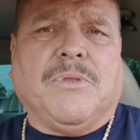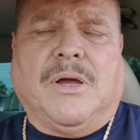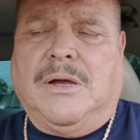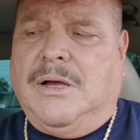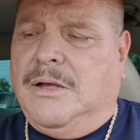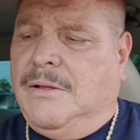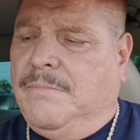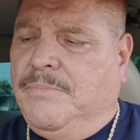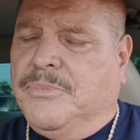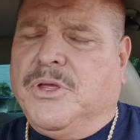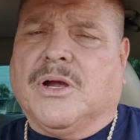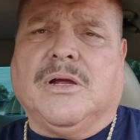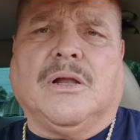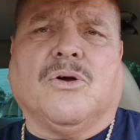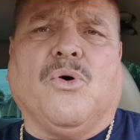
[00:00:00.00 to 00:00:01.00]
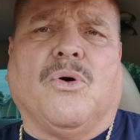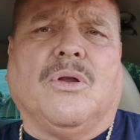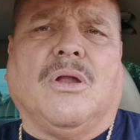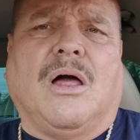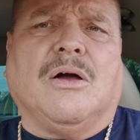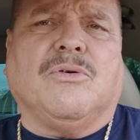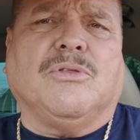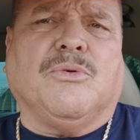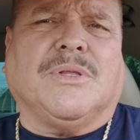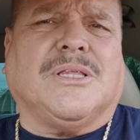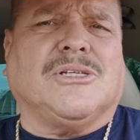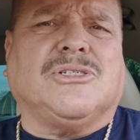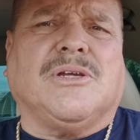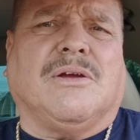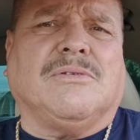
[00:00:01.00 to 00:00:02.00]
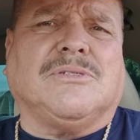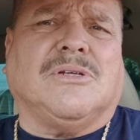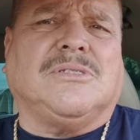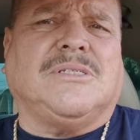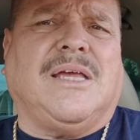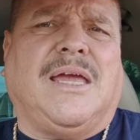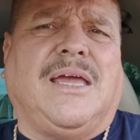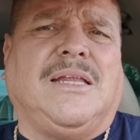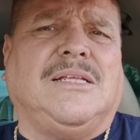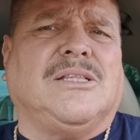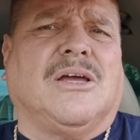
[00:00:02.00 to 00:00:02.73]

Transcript: um, they're going to go along with what the sheriffs are saying.